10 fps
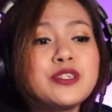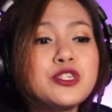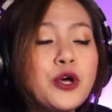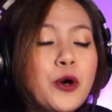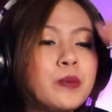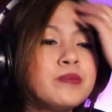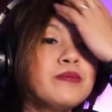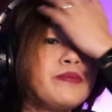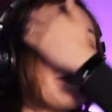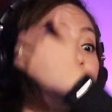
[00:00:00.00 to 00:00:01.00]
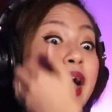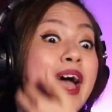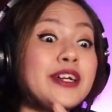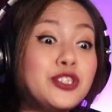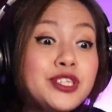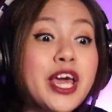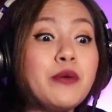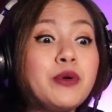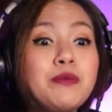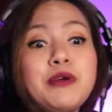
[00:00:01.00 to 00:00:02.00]
So today
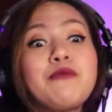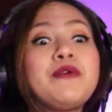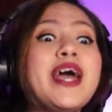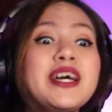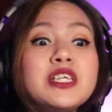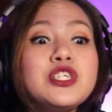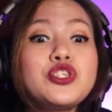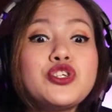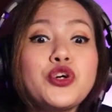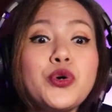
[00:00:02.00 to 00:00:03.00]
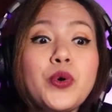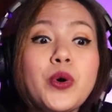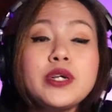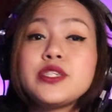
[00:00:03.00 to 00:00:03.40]
we will be reacting to